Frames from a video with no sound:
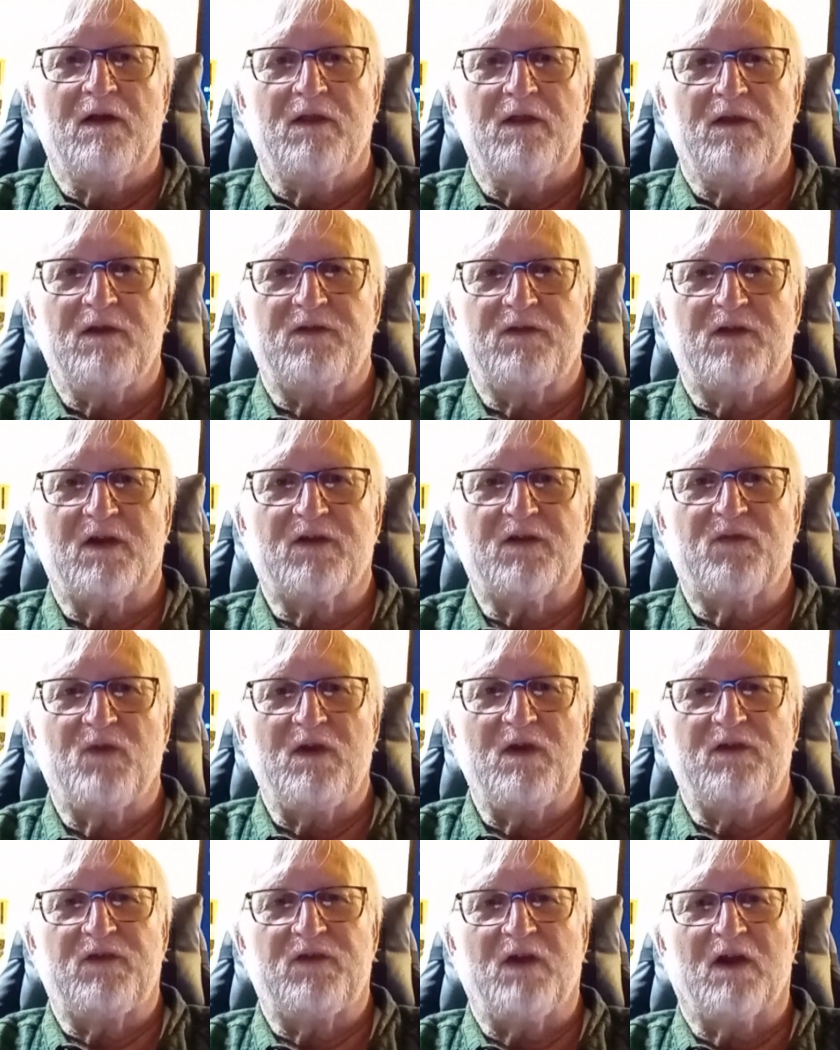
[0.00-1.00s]
The
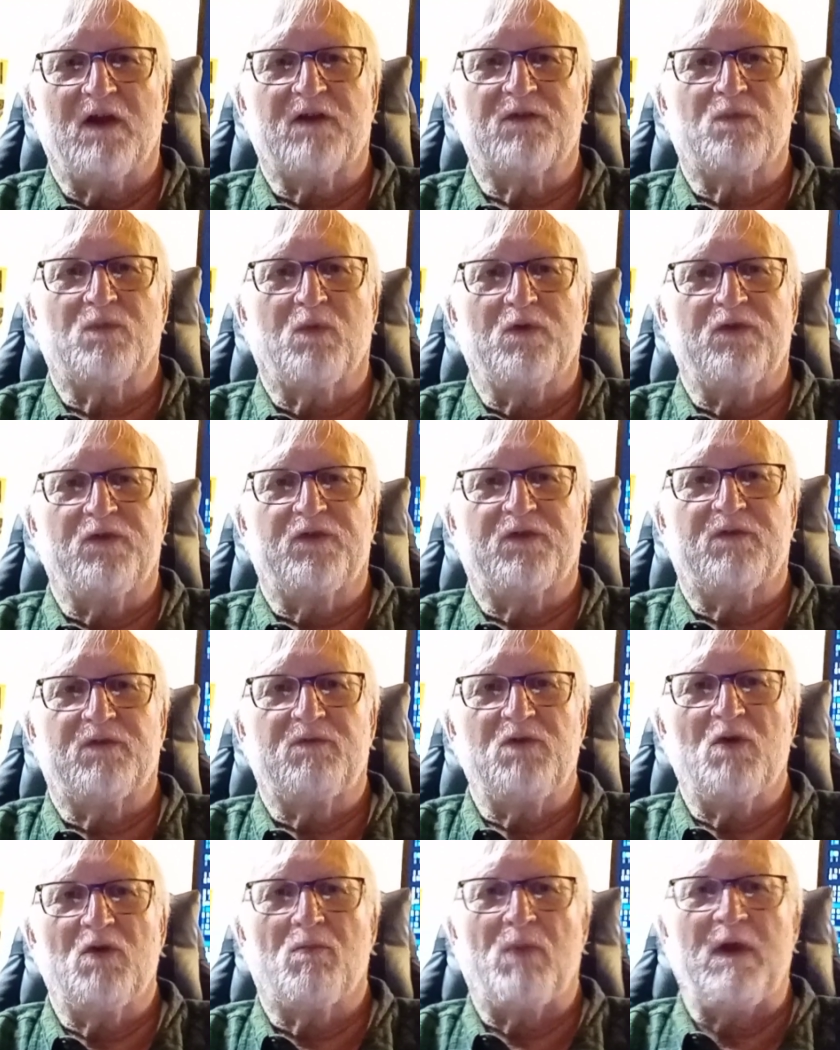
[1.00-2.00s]
6V6 was
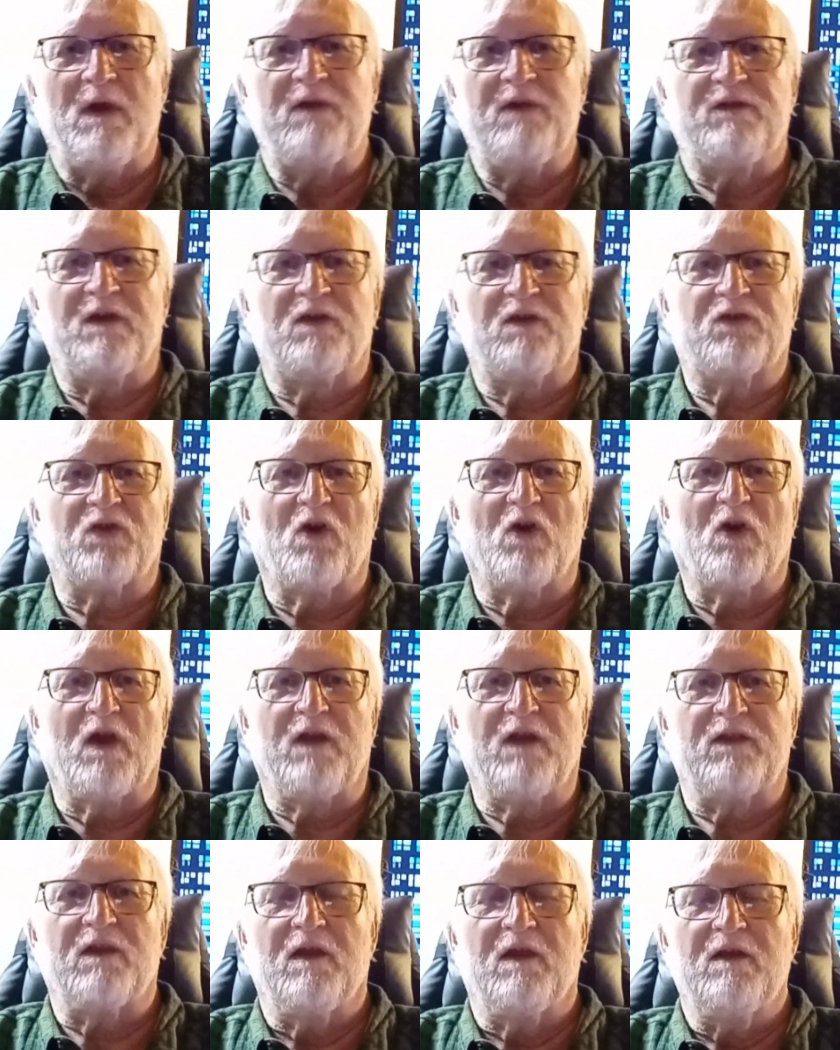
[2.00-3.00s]
your basic
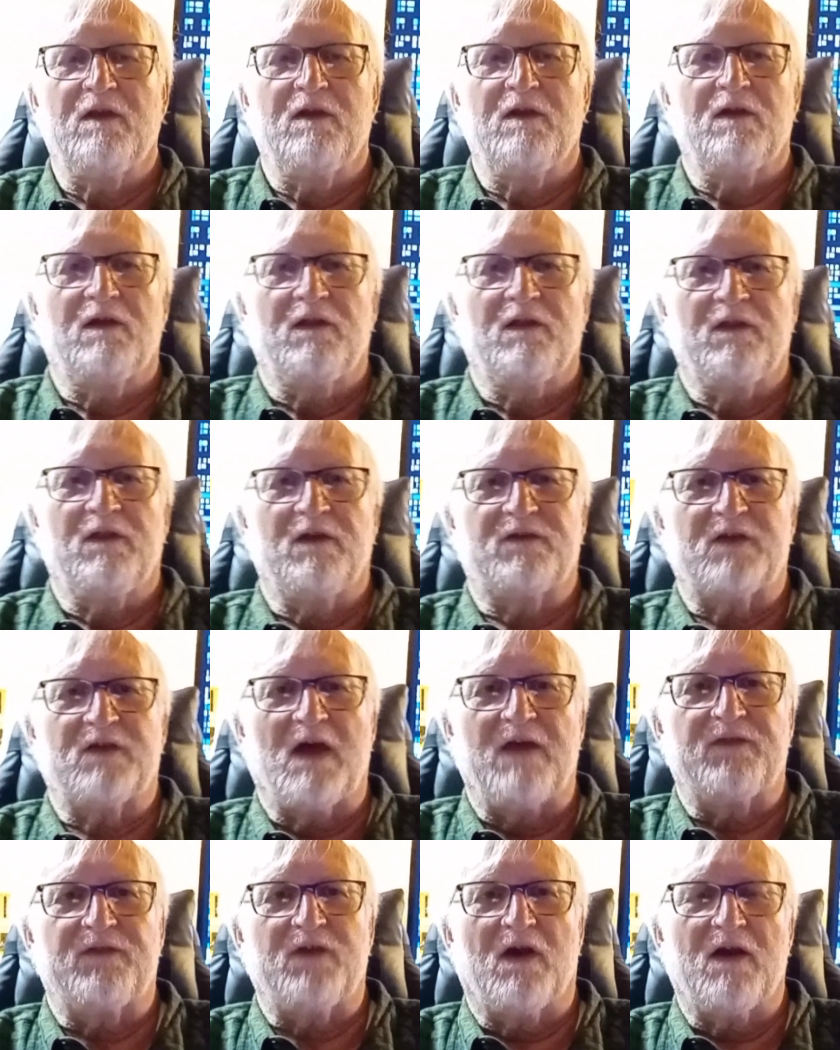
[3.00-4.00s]
circuit that's
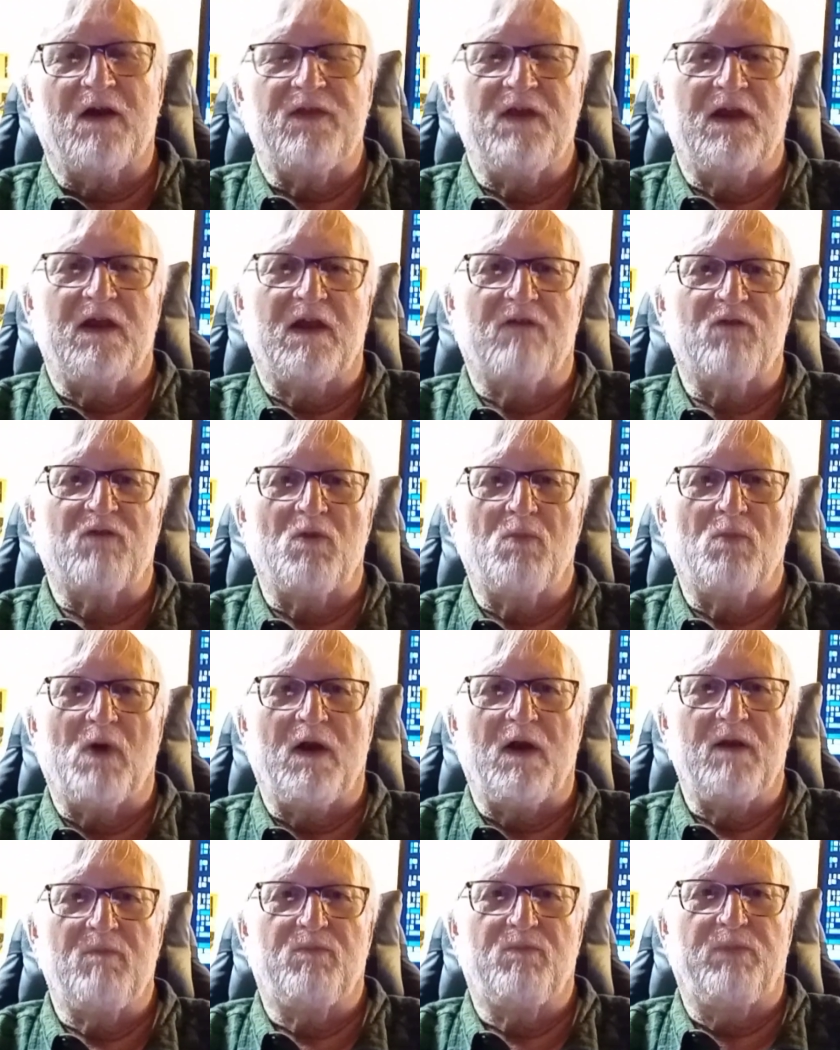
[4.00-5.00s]
out there. I think
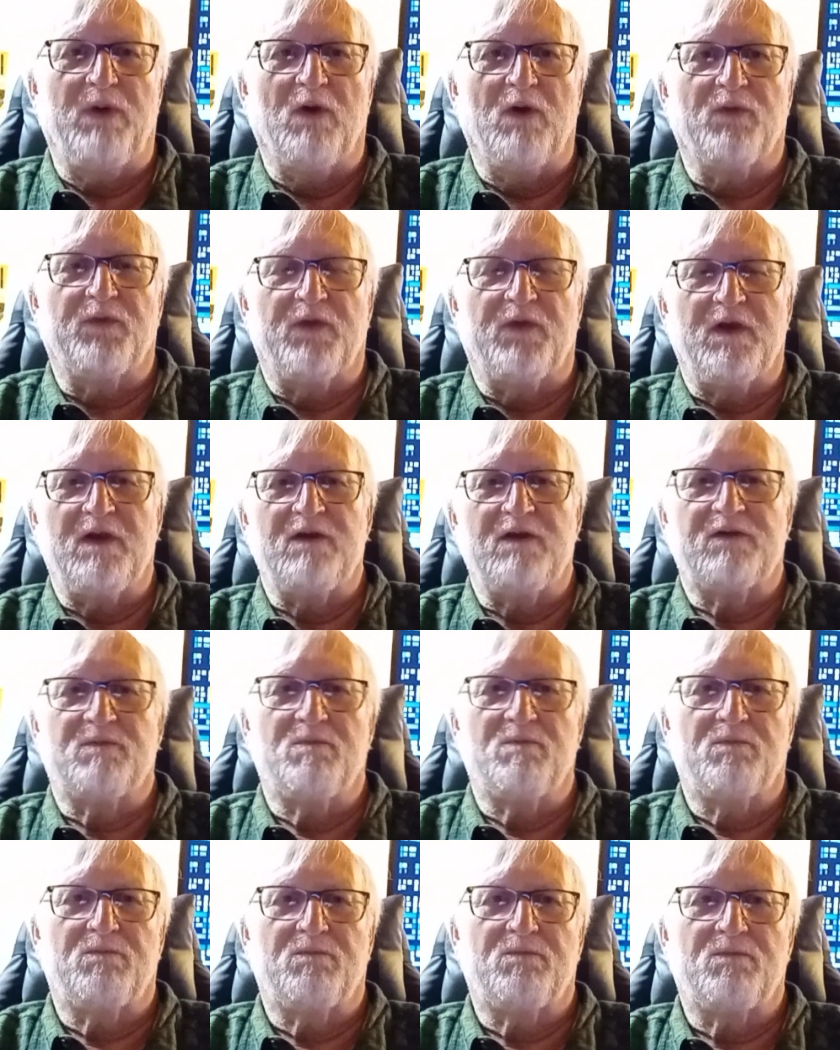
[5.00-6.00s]
everybody built these.
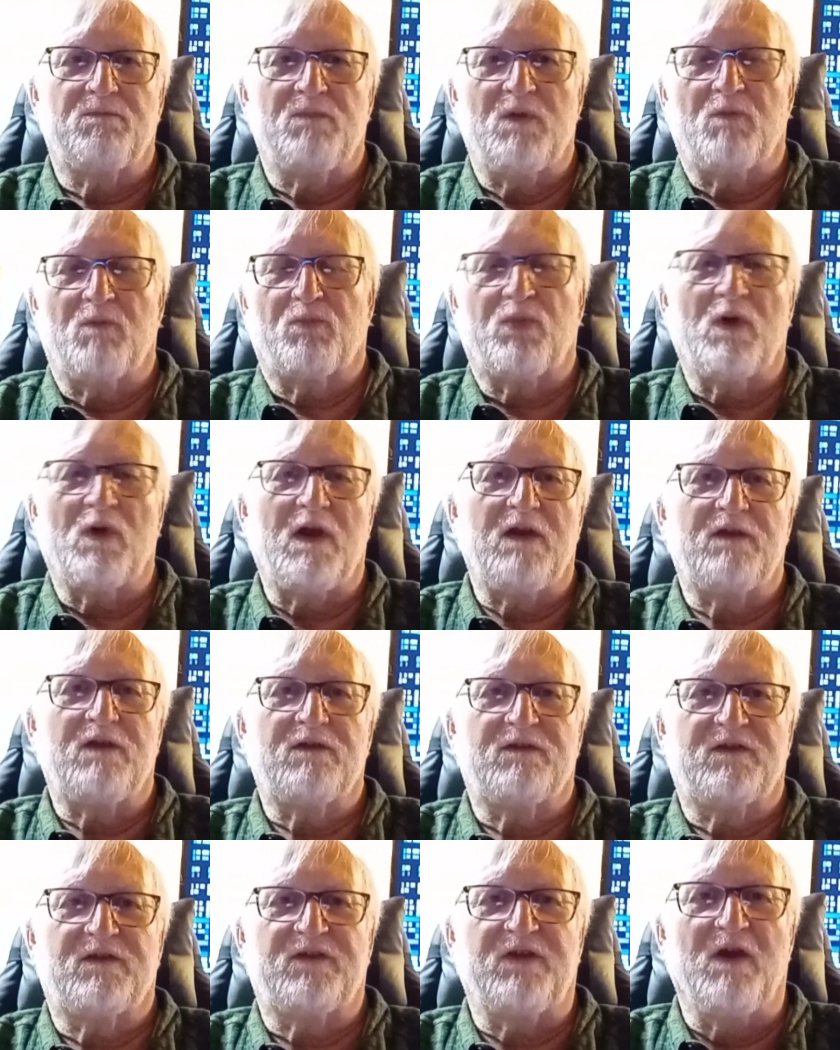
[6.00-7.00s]
They're pretty
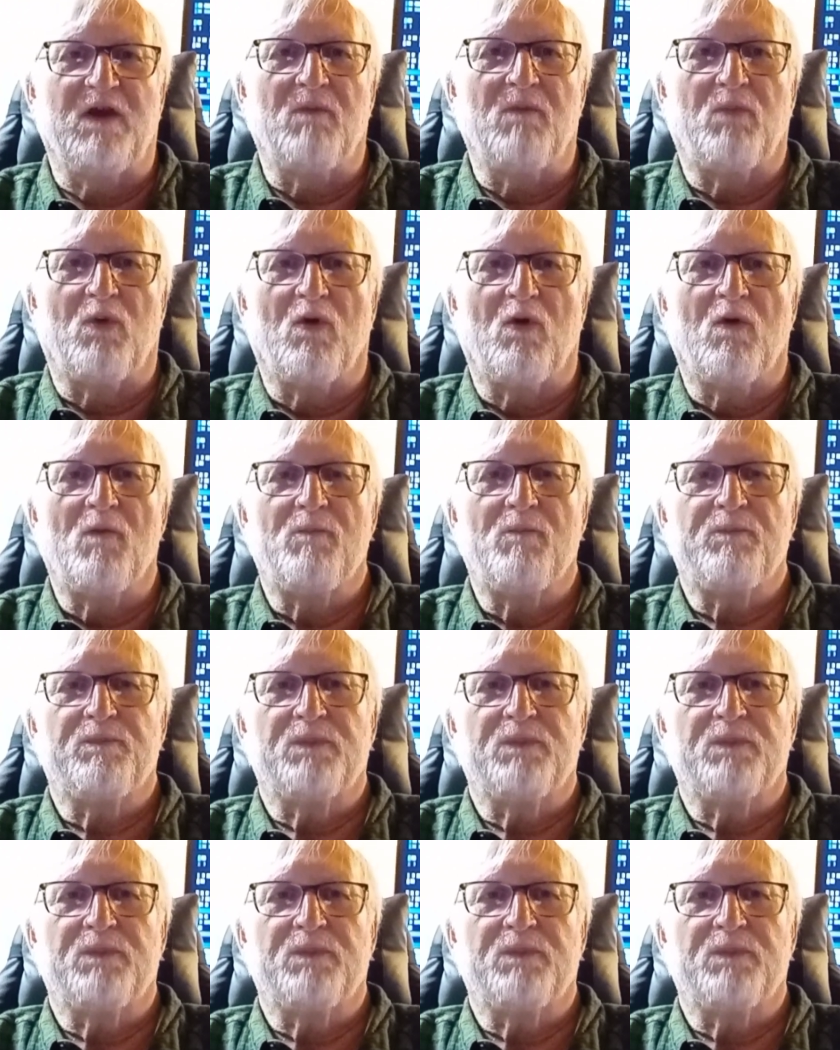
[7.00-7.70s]
simple.